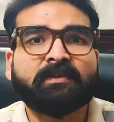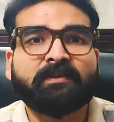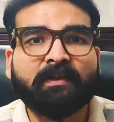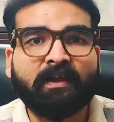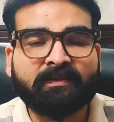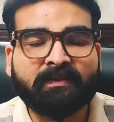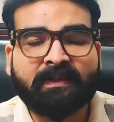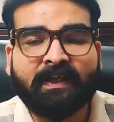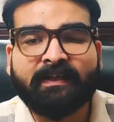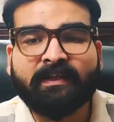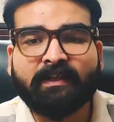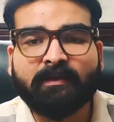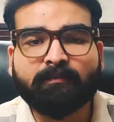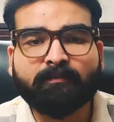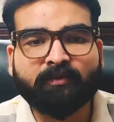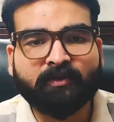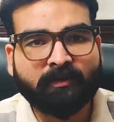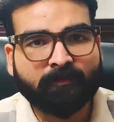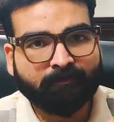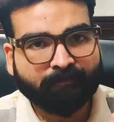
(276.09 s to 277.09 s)

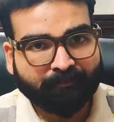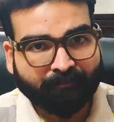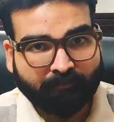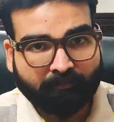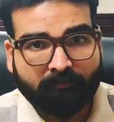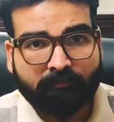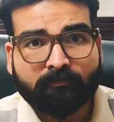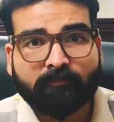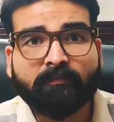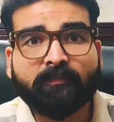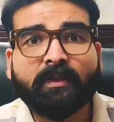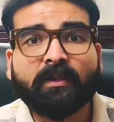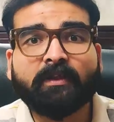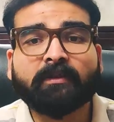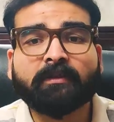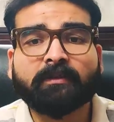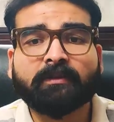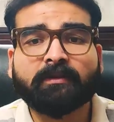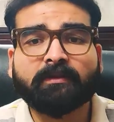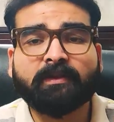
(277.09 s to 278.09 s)
asylums,
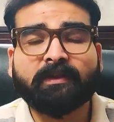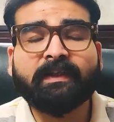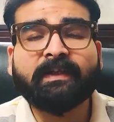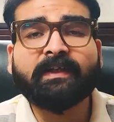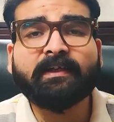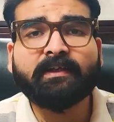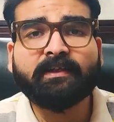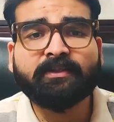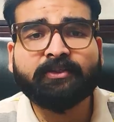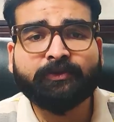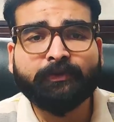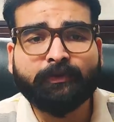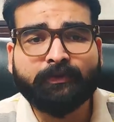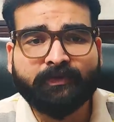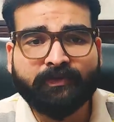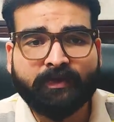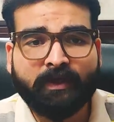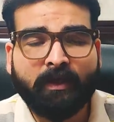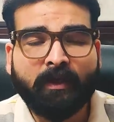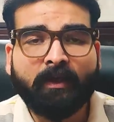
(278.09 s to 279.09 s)
legal
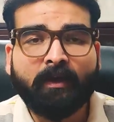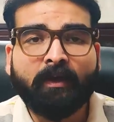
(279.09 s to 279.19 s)
issues.